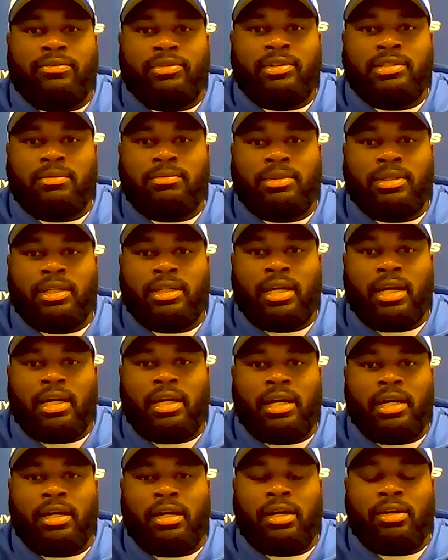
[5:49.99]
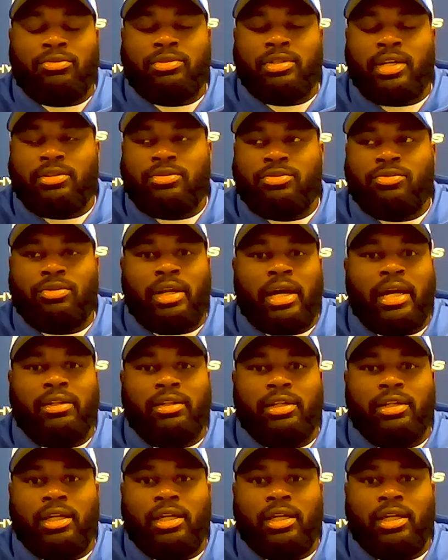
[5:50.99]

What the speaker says: something that I don't take too lightly.